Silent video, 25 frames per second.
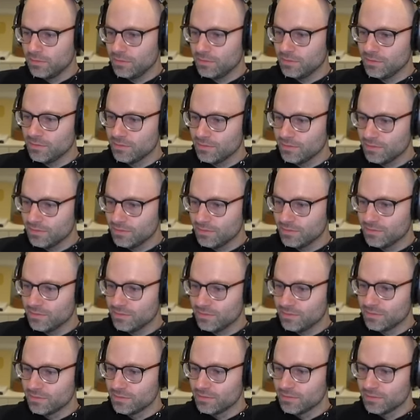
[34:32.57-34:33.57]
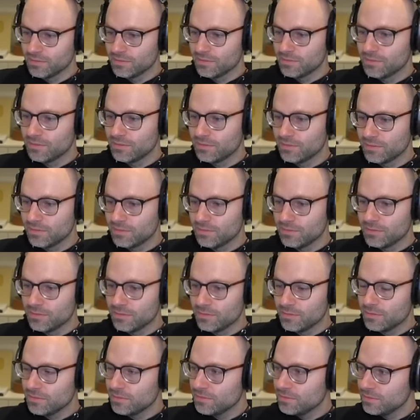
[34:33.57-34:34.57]

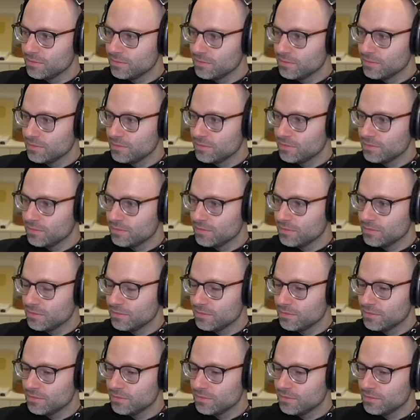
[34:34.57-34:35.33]
Nothing is said.